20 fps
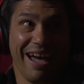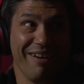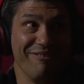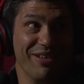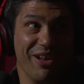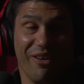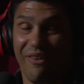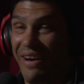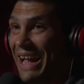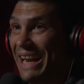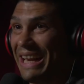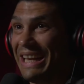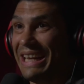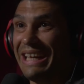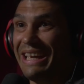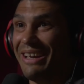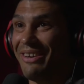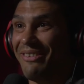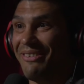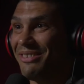have no
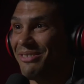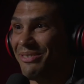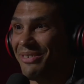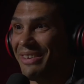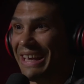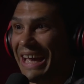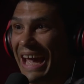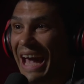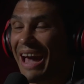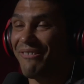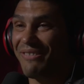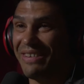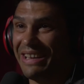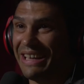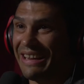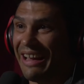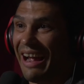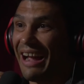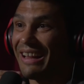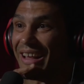idea what's really
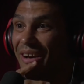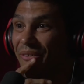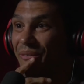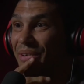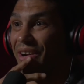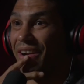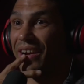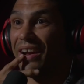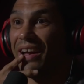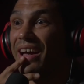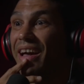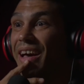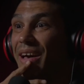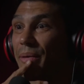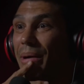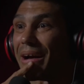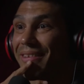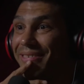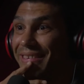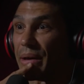happening there. I thought we were
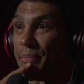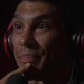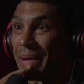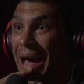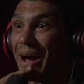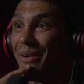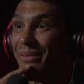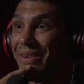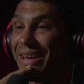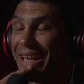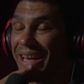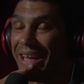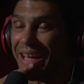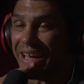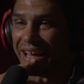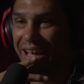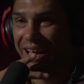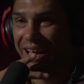about to get pounded,